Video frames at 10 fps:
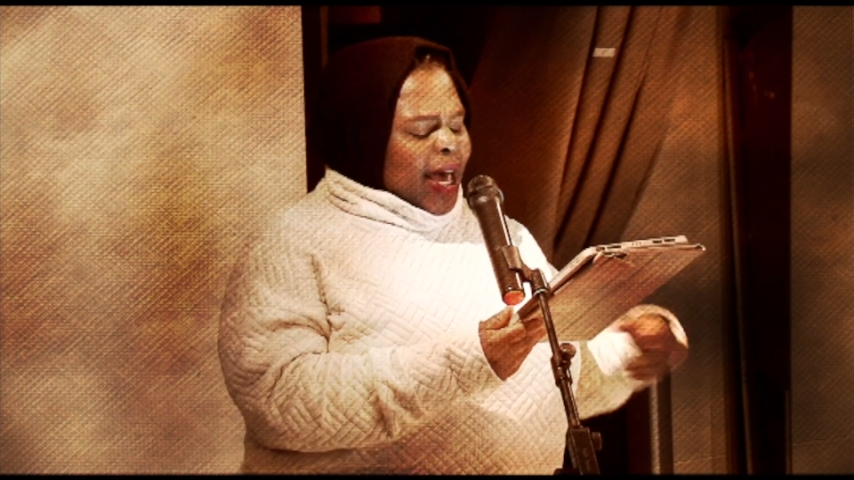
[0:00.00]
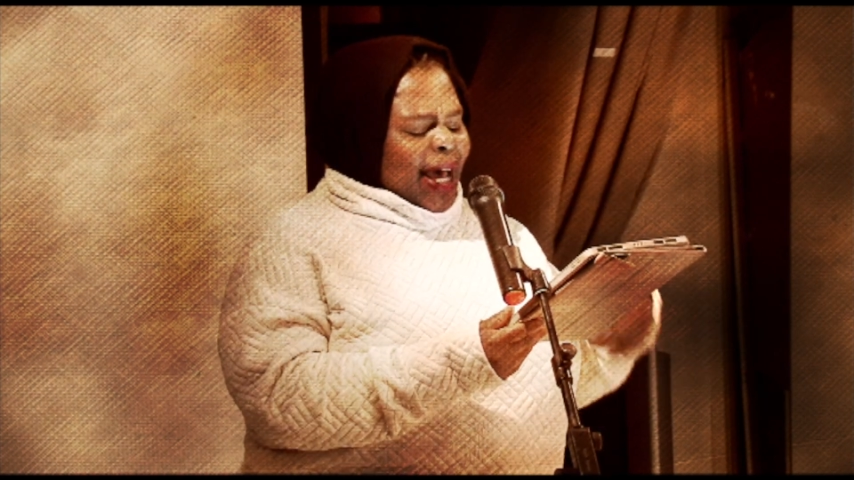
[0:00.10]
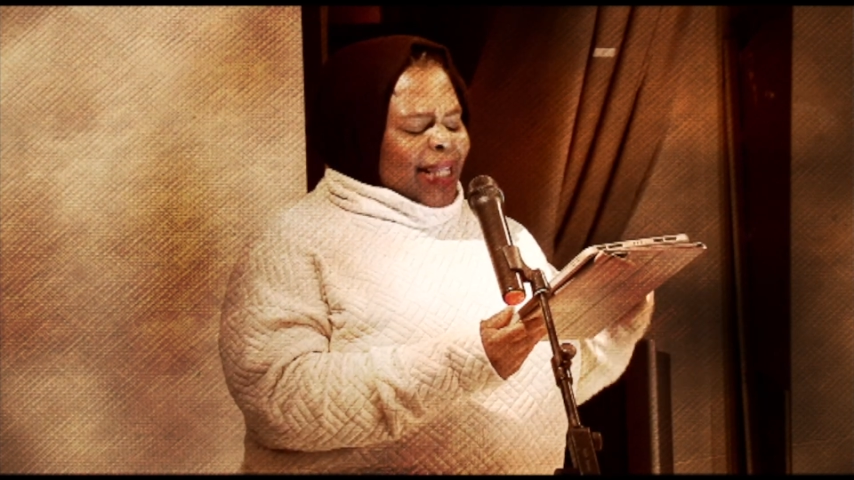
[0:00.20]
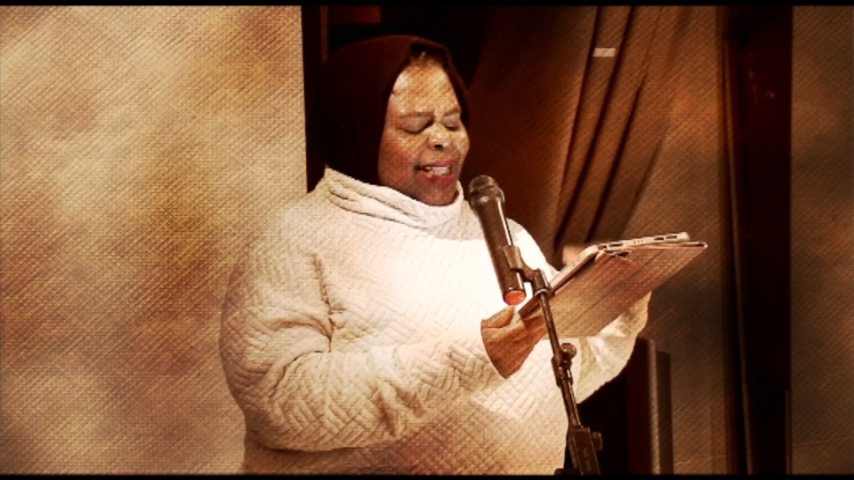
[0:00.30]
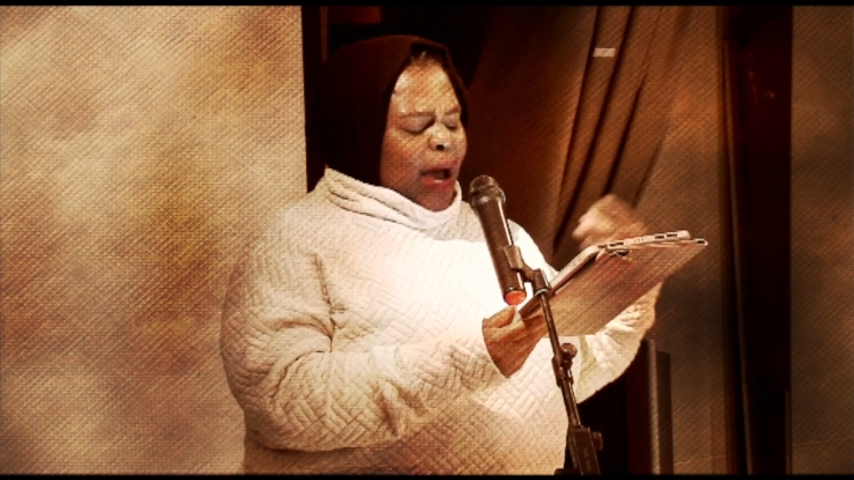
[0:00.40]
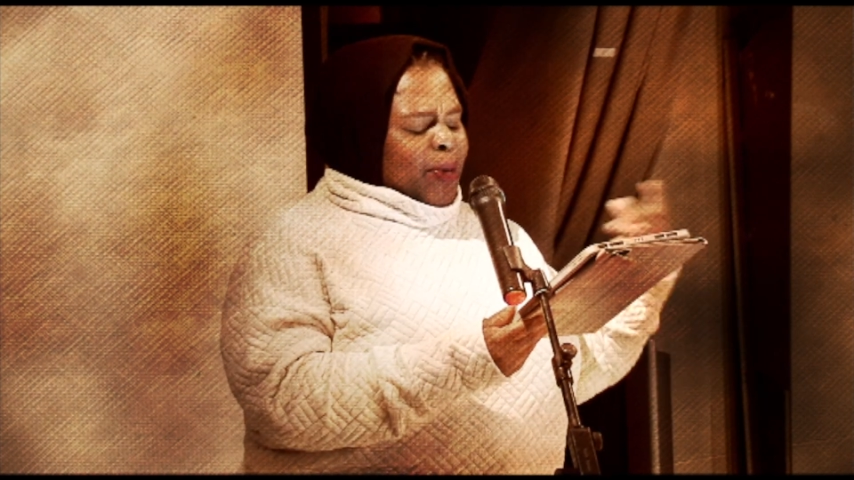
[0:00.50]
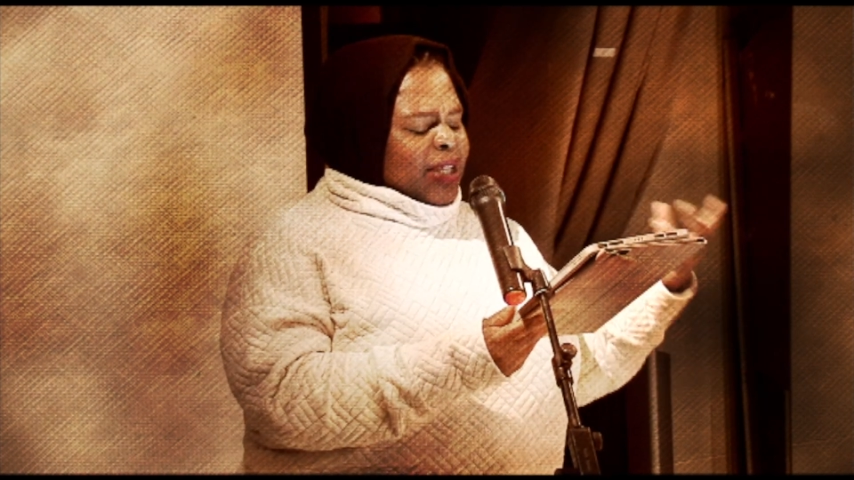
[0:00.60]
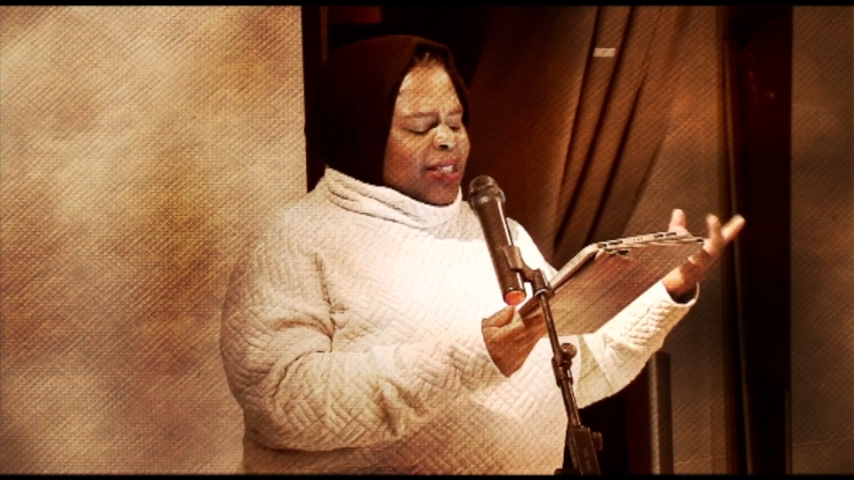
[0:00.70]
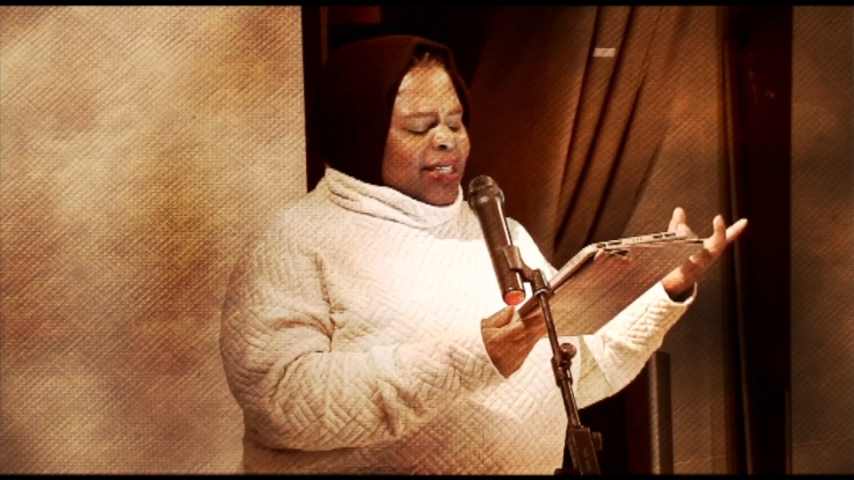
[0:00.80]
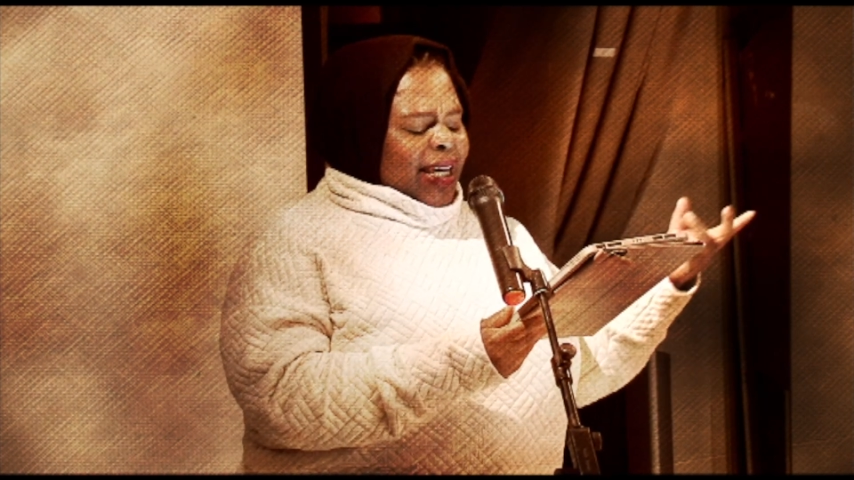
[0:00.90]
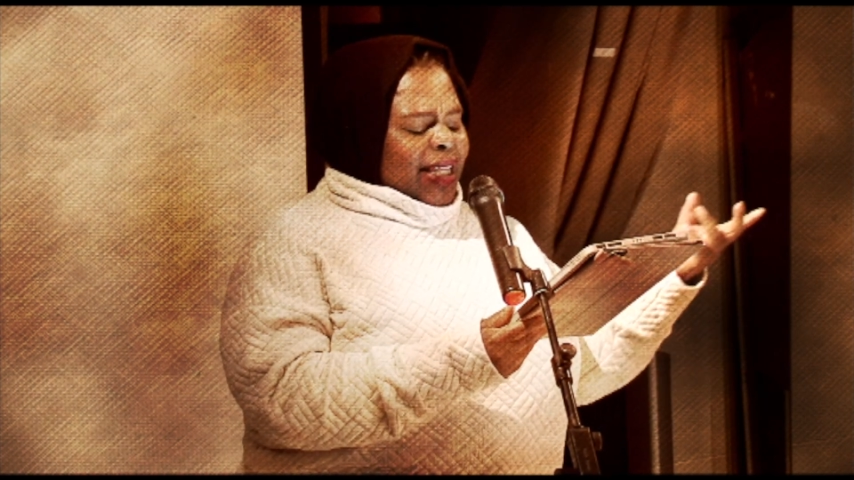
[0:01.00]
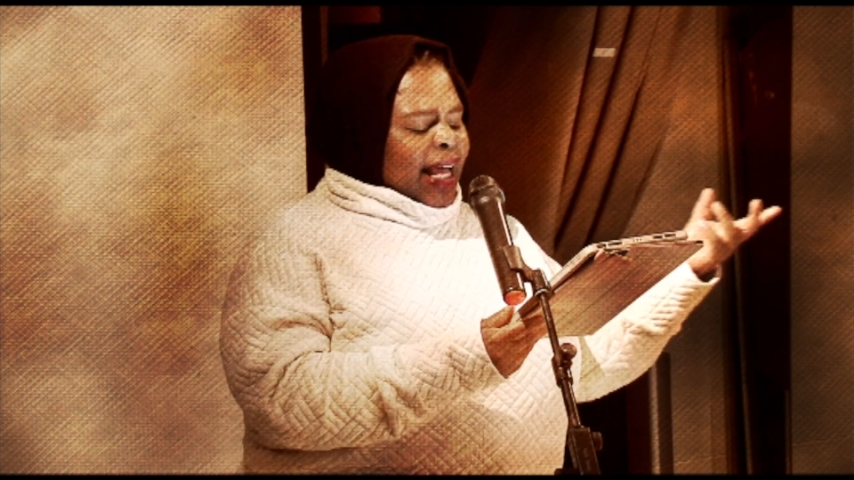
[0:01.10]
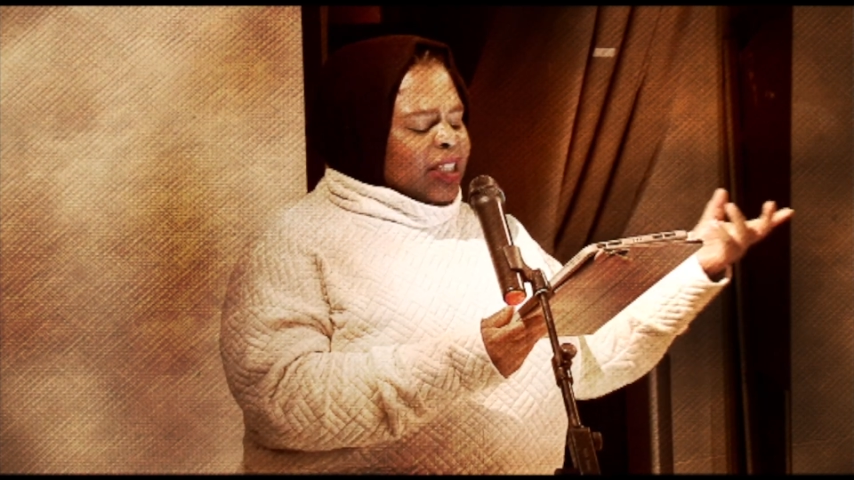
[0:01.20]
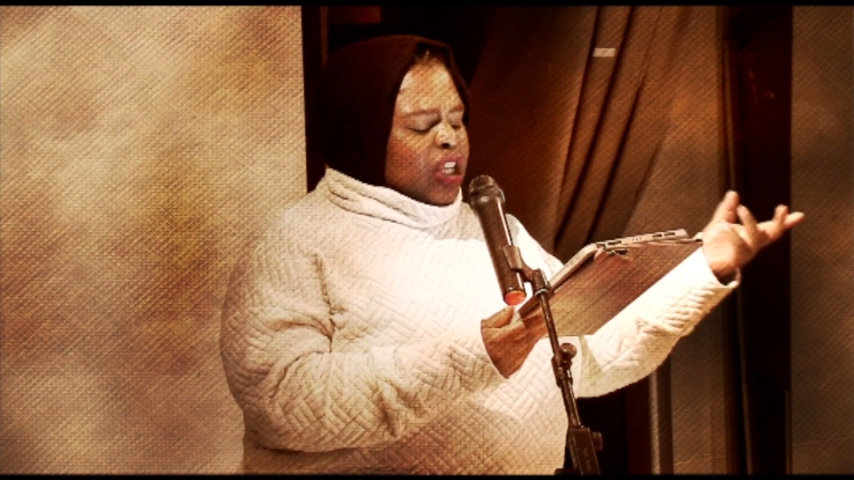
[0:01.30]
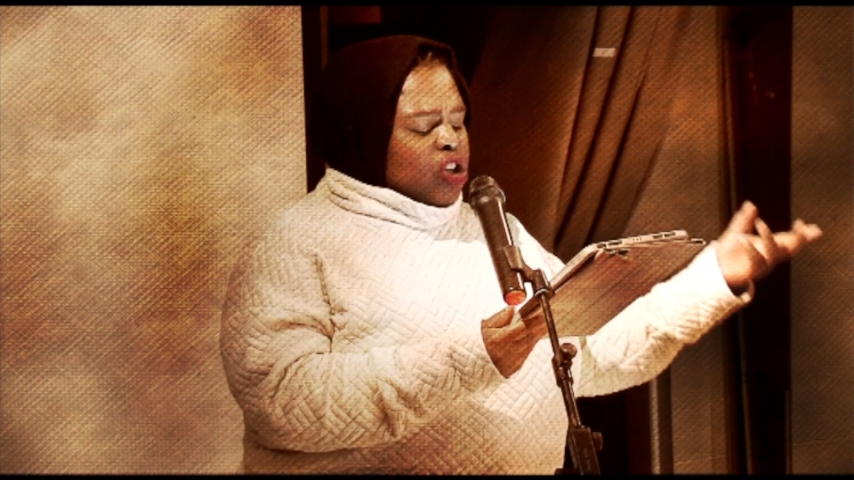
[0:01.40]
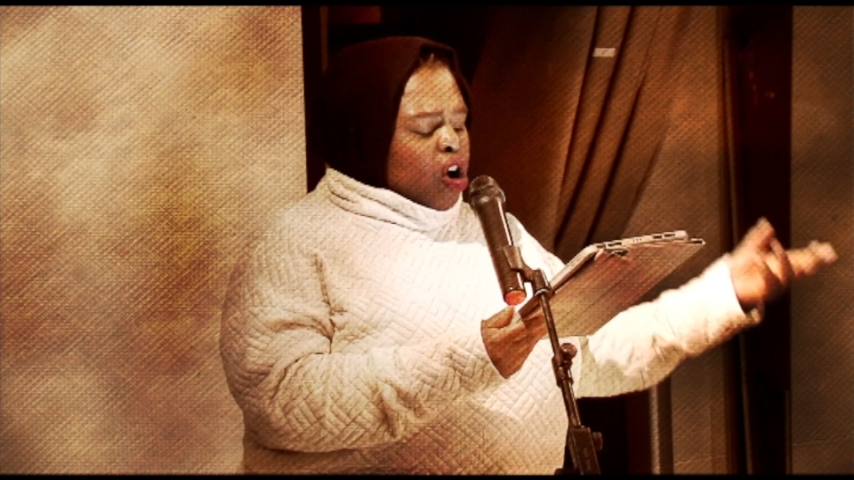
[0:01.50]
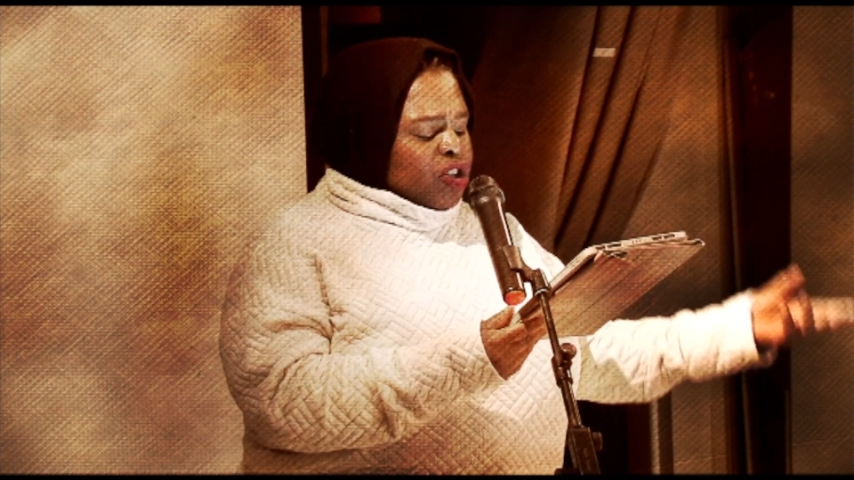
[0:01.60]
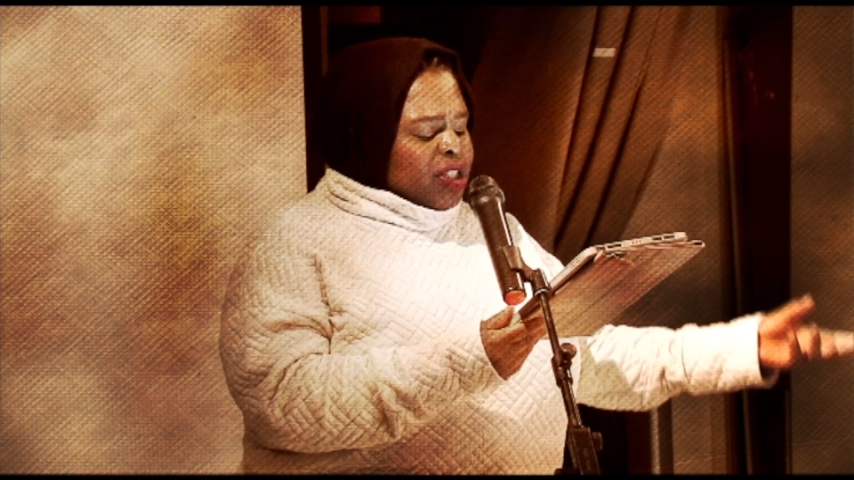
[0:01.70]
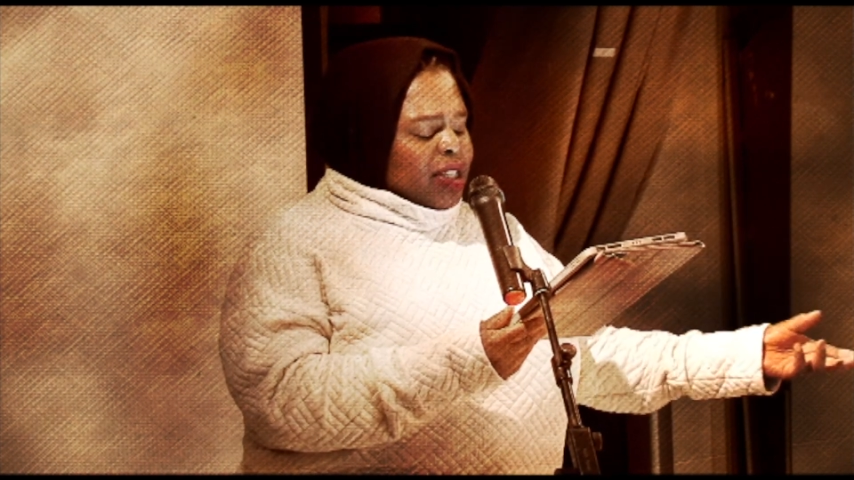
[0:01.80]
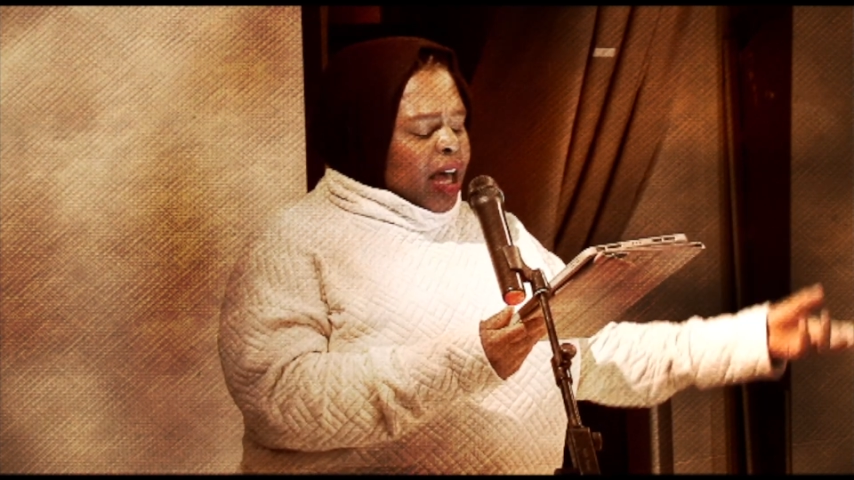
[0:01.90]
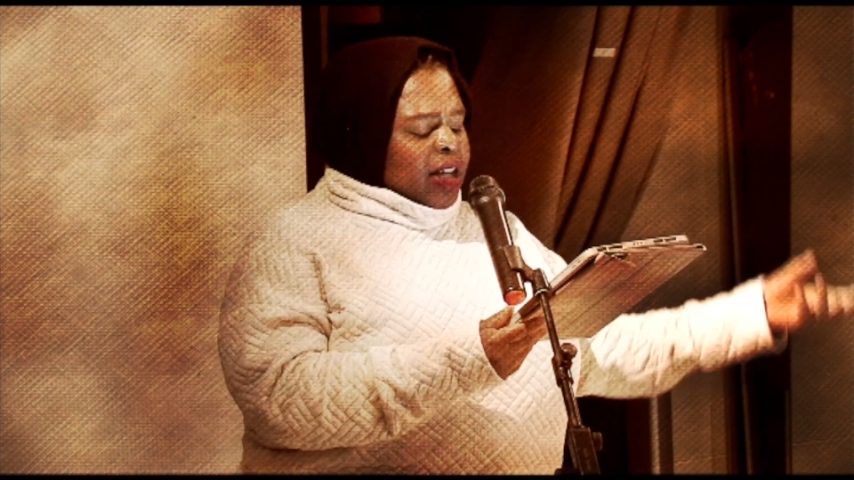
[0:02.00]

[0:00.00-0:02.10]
allowing us to connect the dots.